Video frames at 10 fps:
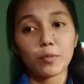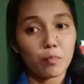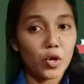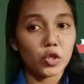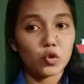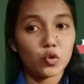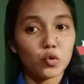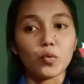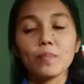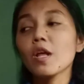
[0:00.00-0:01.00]
8.2,
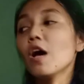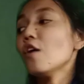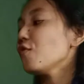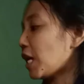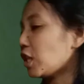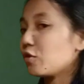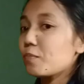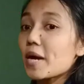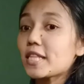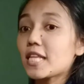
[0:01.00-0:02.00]
followed
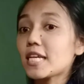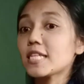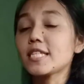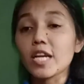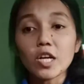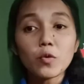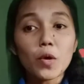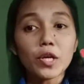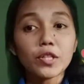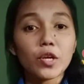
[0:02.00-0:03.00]
by the second
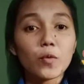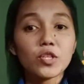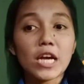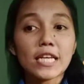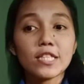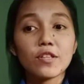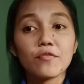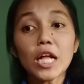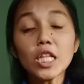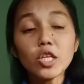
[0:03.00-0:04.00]
quarter, which has the
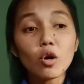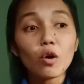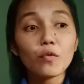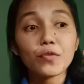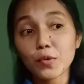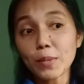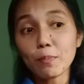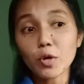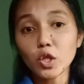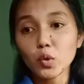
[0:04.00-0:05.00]
value of
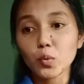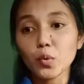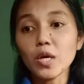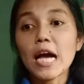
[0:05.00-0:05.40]
3.2.